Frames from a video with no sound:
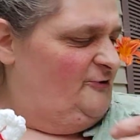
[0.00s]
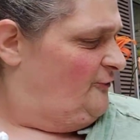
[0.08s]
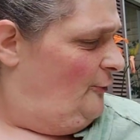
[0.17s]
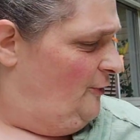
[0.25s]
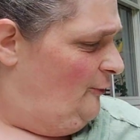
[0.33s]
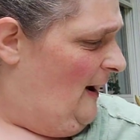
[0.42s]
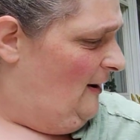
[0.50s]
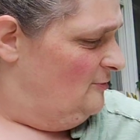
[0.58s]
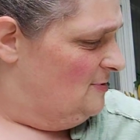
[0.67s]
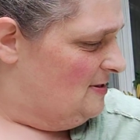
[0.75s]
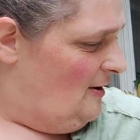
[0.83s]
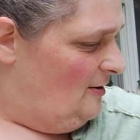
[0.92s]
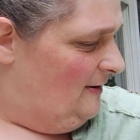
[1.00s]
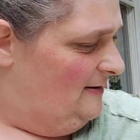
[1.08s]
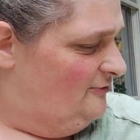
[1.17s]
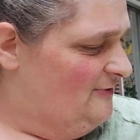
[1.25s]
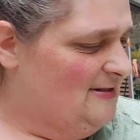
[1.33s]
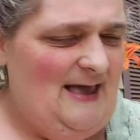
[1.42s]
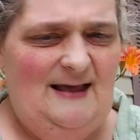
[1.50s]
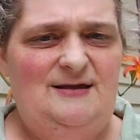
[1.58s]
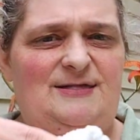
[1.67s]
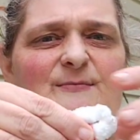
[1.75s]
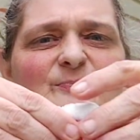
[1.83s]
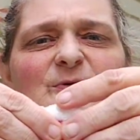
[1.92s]
show you how you start it. Just kind
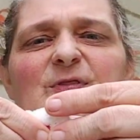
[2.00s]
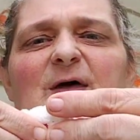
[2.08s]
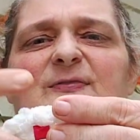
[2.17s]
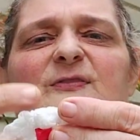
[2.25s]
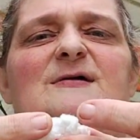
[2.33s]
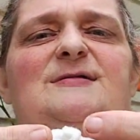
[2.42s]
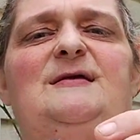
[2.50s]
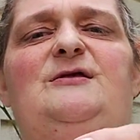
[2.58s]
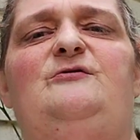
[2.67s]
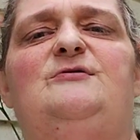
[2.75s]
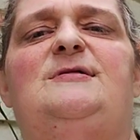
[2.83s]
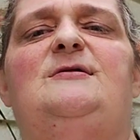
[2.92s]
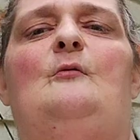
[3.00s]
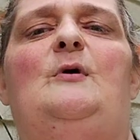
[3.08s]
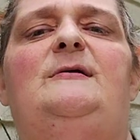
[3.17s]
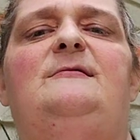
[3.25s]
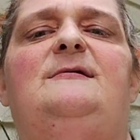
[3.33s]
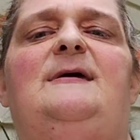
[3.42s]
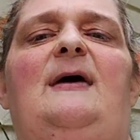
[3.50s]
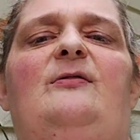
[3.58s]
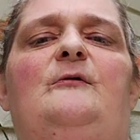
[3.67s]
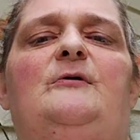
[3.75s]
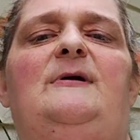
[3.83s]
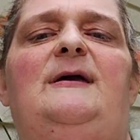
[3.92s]
of simply like this, and you sew it
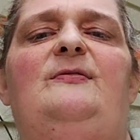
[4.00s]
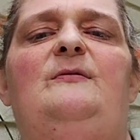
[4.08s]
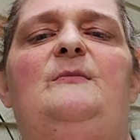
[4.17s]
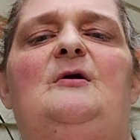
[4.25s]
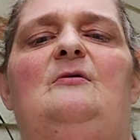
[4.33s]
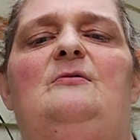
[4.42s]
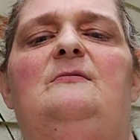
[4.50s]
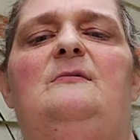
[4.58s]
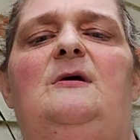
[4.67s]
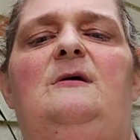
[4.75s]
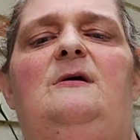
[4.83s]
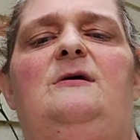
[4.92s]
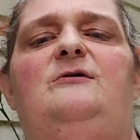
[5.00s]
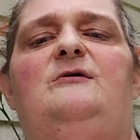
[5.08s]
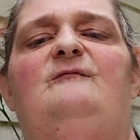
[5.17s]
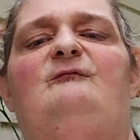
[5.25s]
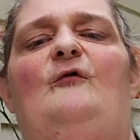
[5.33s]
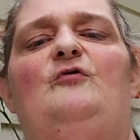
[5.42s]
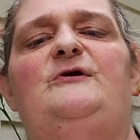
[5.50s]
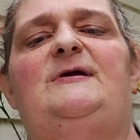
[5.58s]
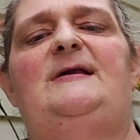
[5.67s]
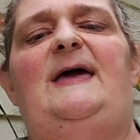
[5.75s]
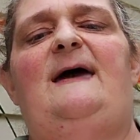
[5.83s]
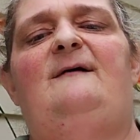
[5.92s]
together in the middle. You can fold it
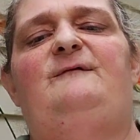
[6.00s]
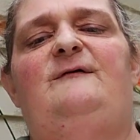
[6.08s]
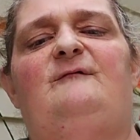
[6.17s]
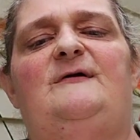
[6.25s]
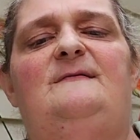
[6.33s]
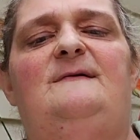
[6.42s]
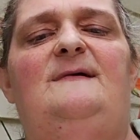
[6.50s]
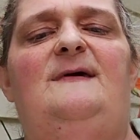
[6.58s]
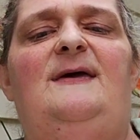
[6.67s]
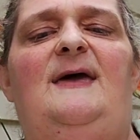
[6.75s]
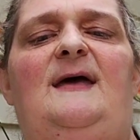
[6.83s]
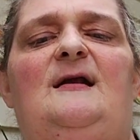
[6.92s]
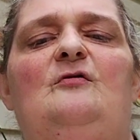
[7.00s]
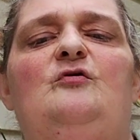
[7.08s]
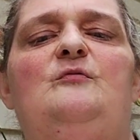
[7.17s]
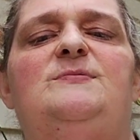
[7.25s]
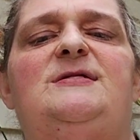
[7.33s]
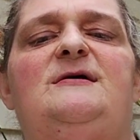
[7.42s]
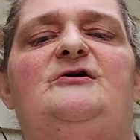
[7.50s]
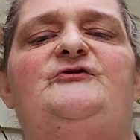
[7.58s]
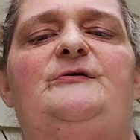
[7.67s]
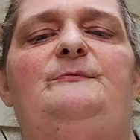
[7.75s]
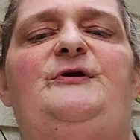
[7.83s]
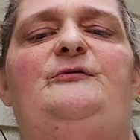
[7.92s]
in half even, and a loop
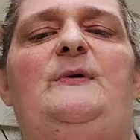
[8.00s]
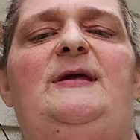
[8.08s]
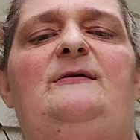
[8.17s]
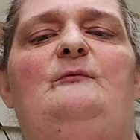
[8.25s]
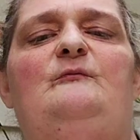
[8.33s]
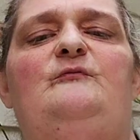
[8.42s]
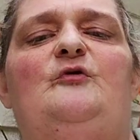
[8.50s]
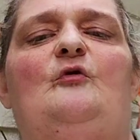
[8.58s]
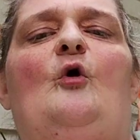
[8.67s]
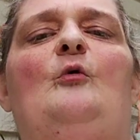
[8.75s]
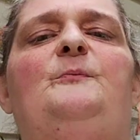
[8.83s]
stitch in between, and you'll